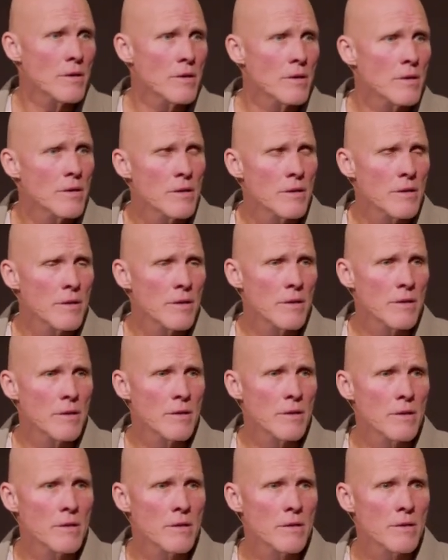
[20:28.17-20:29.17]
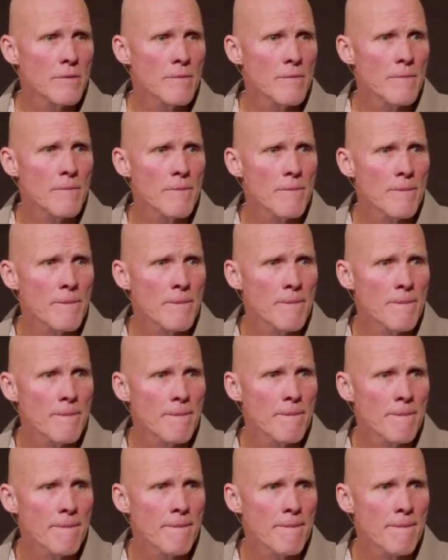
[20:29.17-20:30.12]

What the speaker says: Nobody speaks.